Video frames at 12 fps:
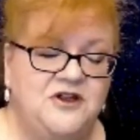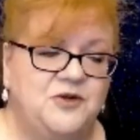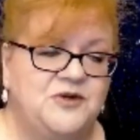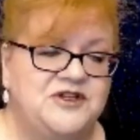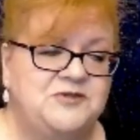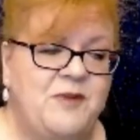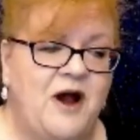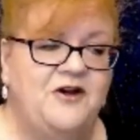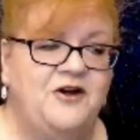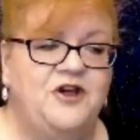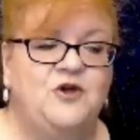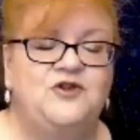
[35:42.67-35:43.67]
The
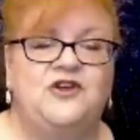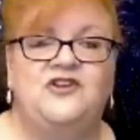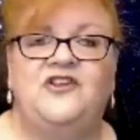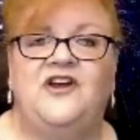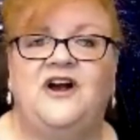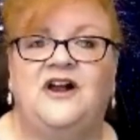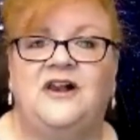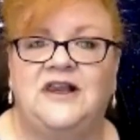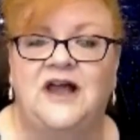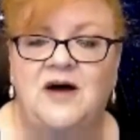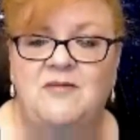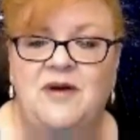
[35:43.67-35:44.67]
responder uses the
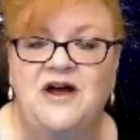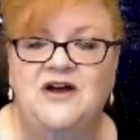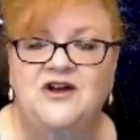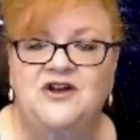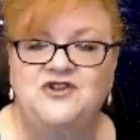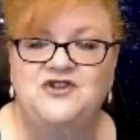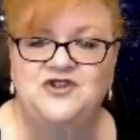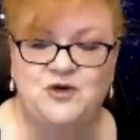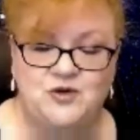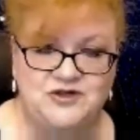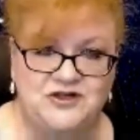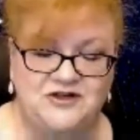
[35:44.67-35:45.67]
club
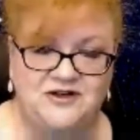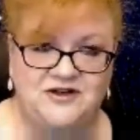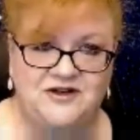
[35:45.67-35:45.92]
suit